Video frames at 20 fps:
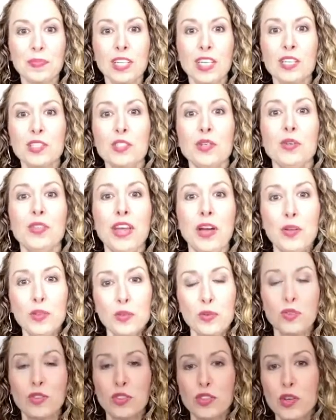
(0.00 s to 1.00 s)
So
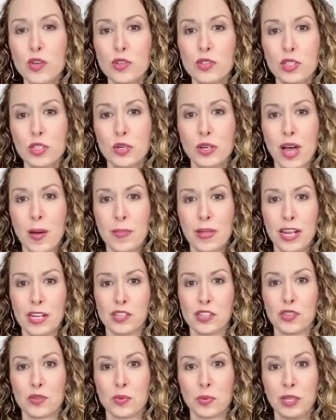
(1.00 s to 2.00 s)
those two
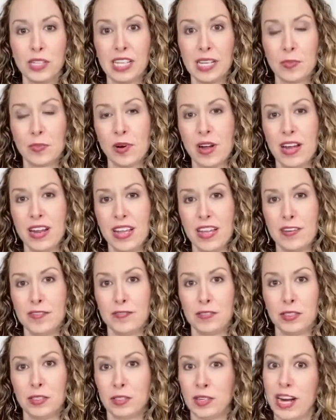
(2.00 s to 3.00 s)
combinations really brought in
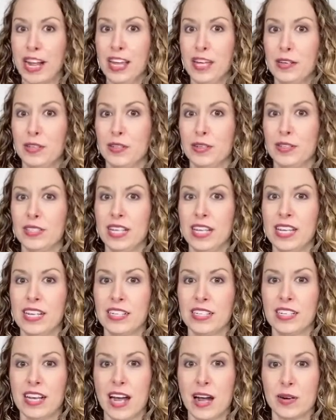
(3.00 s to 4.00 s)
Floreos
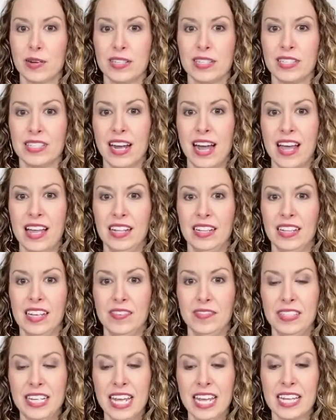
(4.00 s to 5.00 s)
into our style
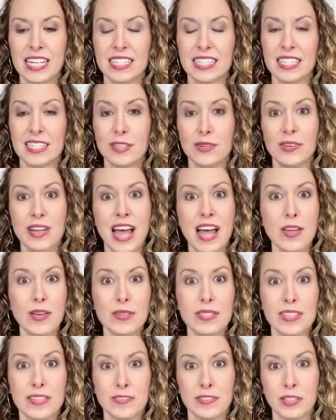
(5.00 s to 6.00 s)
of dance. And so now you
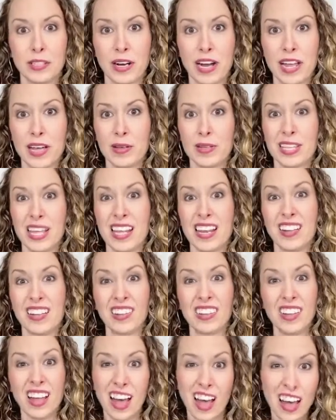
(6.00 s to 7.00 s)
see Floreos in a
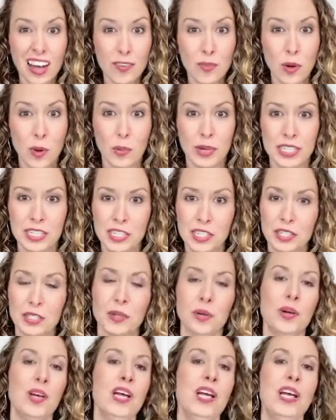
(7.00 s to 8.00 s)
lot of what we
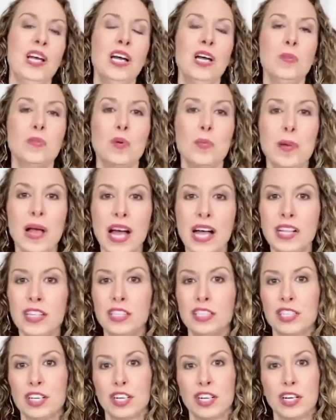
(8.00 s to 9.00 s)
do.
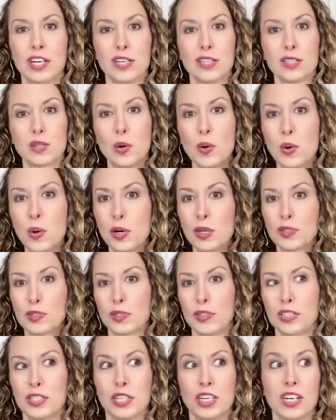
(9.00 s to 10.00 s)
Propeller turns,
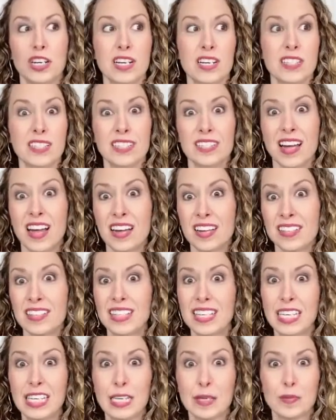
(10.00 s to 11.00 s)
corkscrew turns,
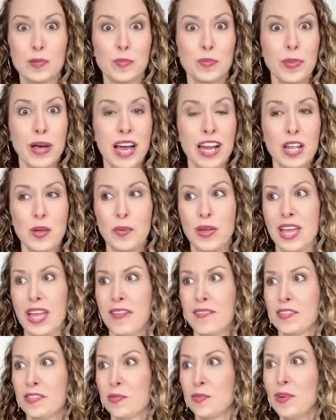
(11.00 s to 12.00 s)
tuck-seams, body
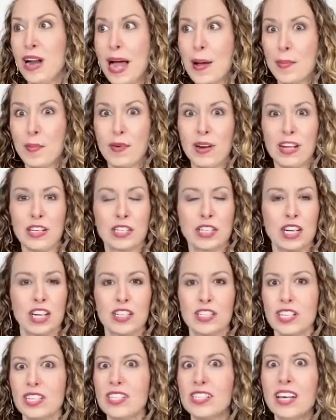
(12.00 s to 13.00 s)
waves, wraparound
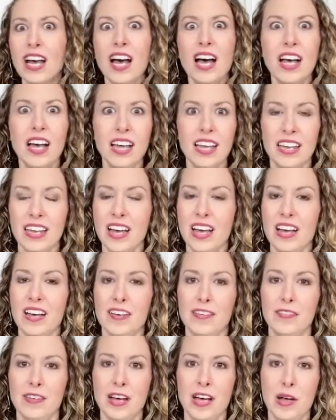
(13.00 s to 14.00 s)
turns, a ton
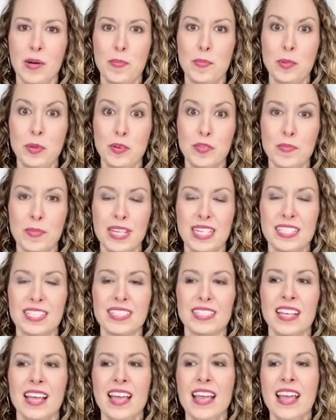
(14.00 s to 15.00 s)
of movements.